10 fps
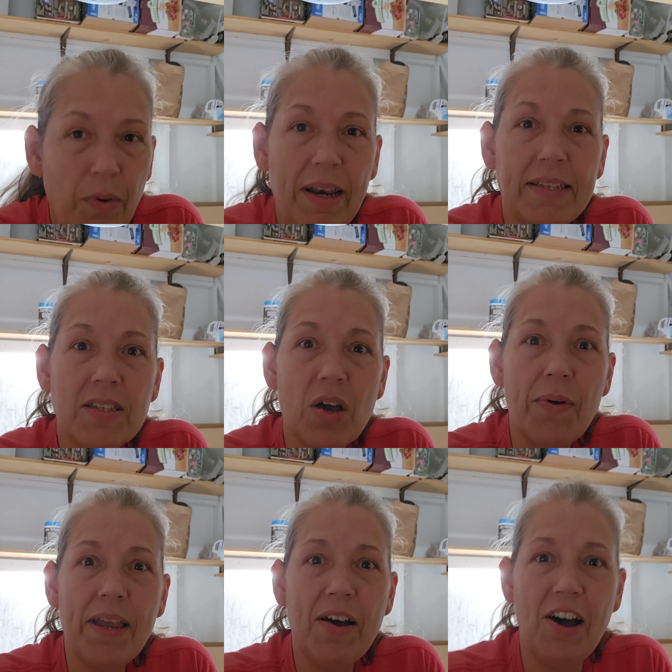What is
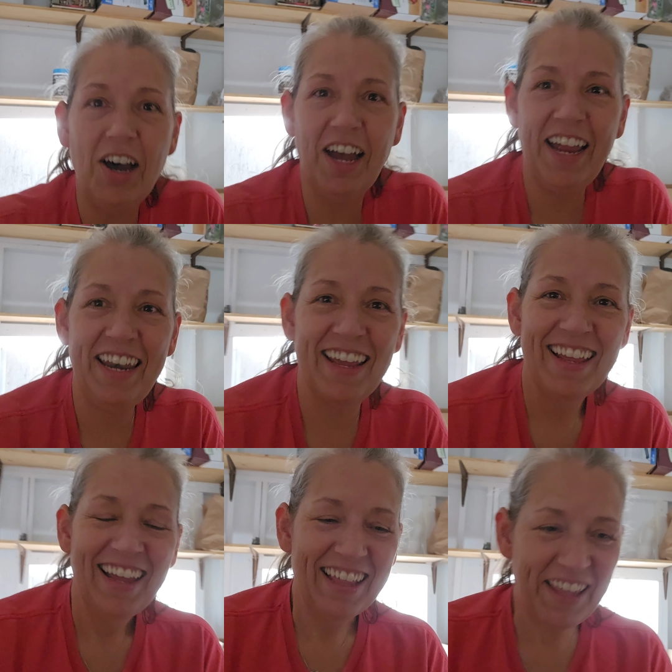going on?
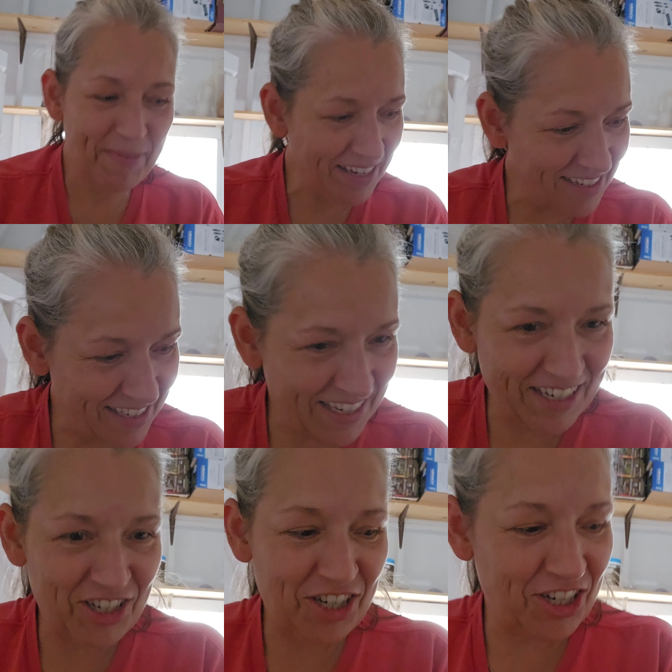Let me
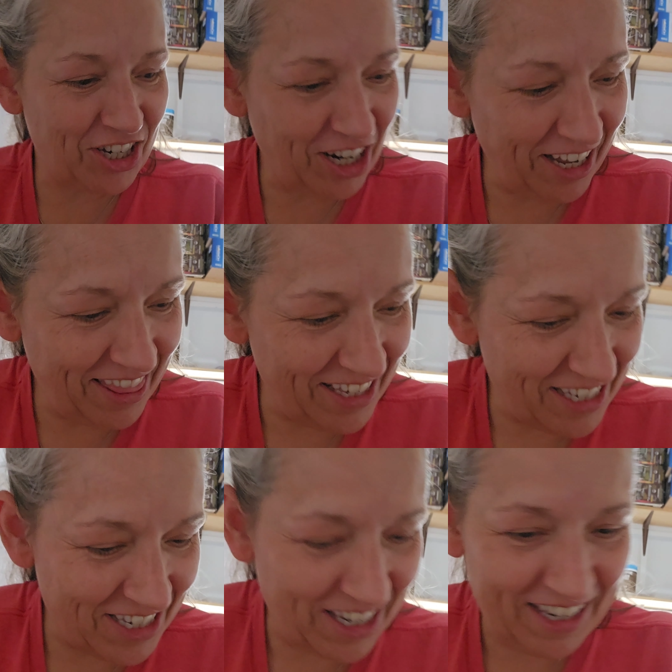just shut this
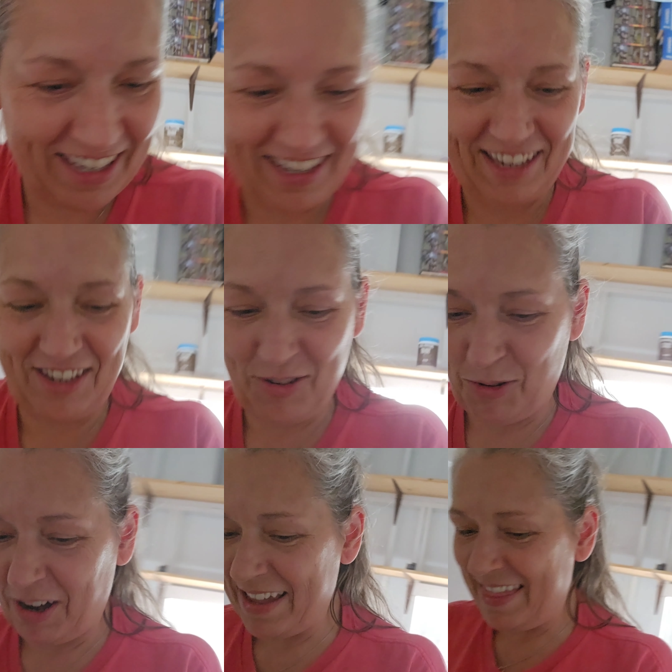
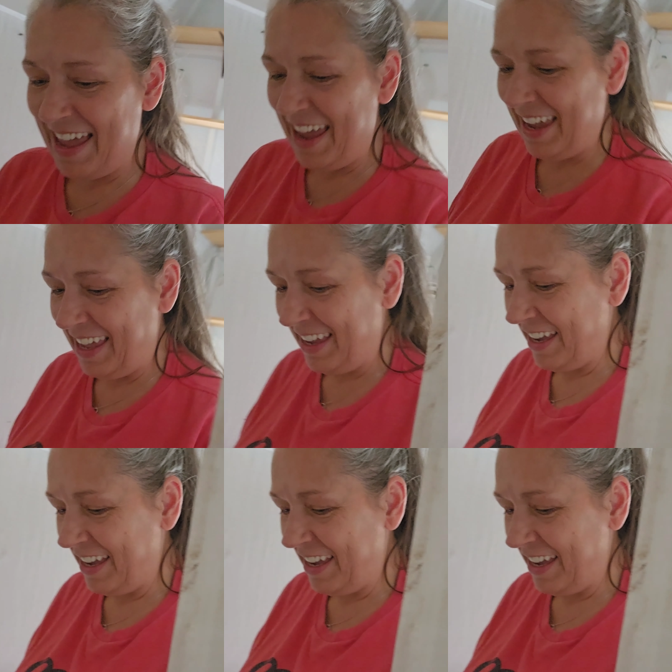door, I think.